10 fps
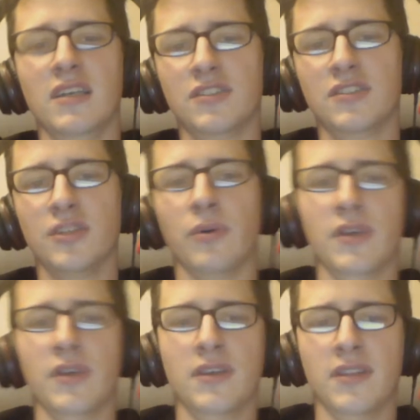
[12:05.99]
So,
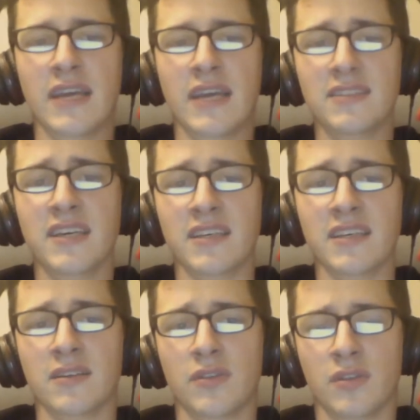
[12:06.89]
that day,
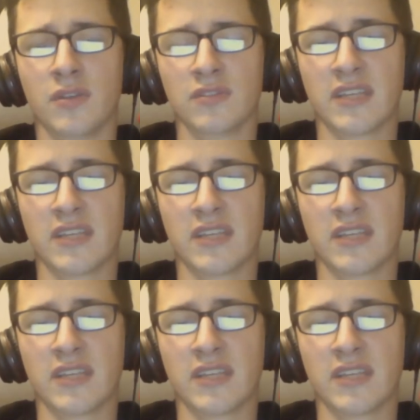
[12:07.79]
there's